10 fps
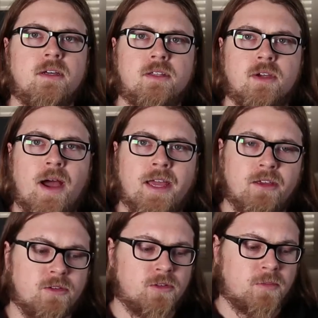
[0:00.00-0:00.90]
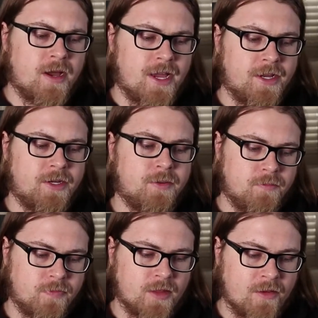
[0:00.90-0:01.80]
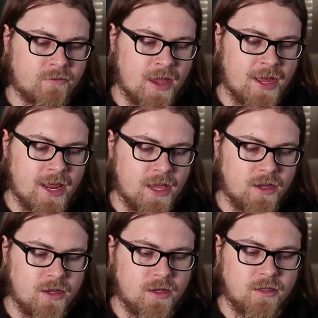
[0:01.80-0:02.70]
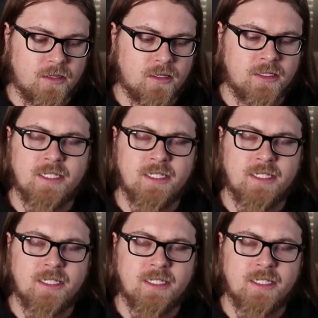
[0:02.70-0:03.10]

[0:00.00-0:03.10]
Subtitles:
So I use my, I've got a